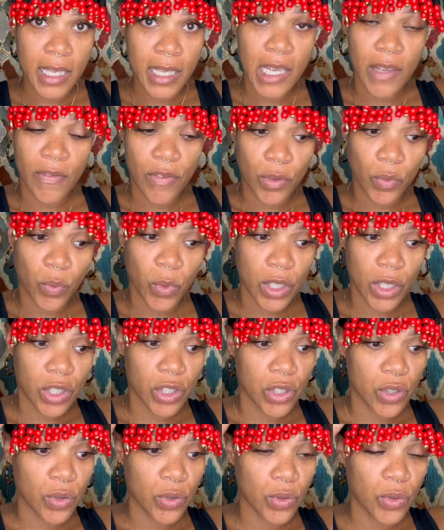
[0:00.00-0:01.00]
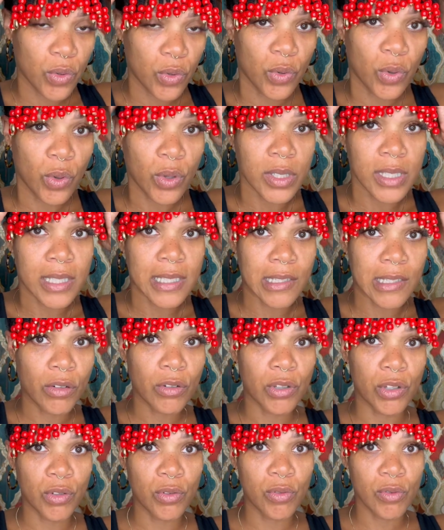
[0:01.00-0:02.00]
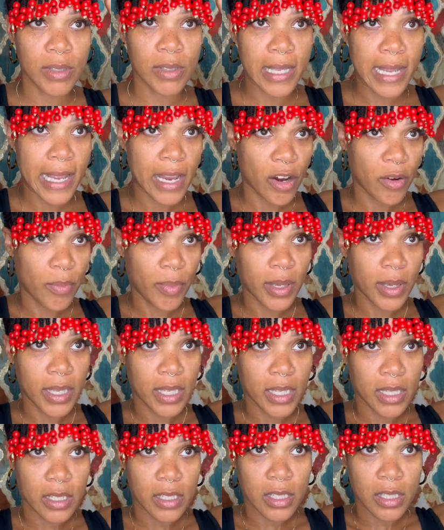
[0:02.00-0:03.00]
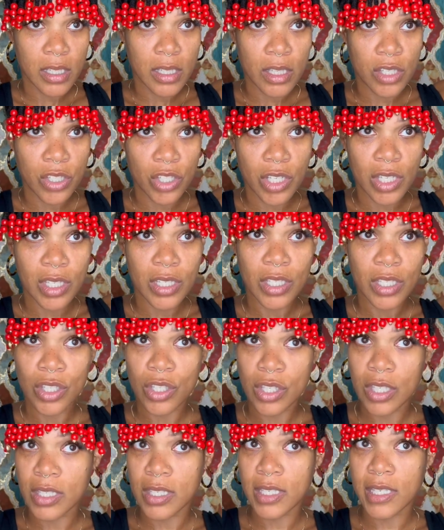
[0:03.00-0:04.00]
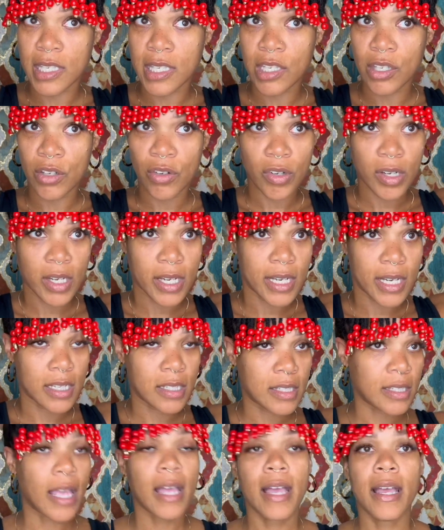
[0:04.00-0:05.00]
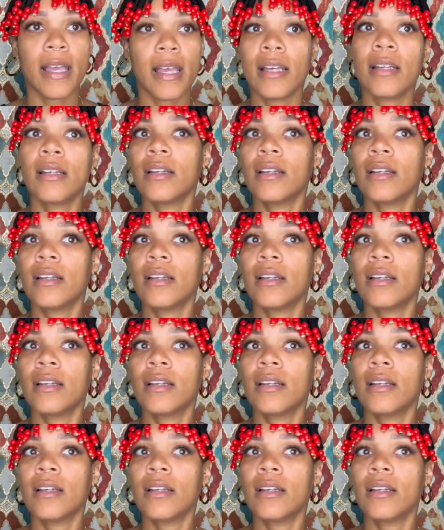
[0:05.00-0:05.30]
even want to still use the hairpins just to secure each side.